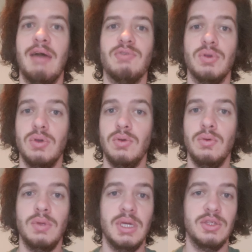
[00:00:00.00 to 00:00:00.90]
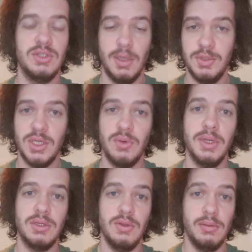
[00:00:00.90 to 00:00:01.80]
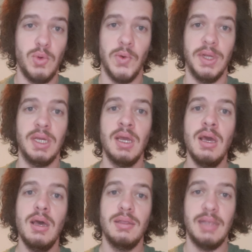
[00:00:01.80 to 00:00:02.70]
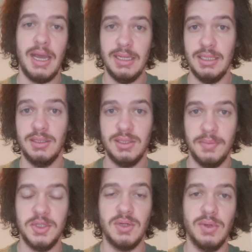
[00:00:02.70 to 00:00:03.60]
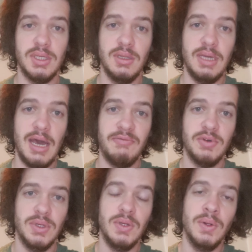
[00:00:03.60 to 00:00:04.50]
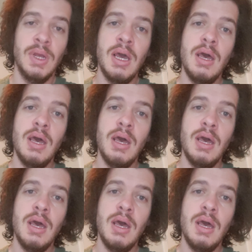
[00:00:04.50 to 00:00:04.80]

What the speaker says: afternoon is subsequent to the morning, night is subsequent to the afternoon.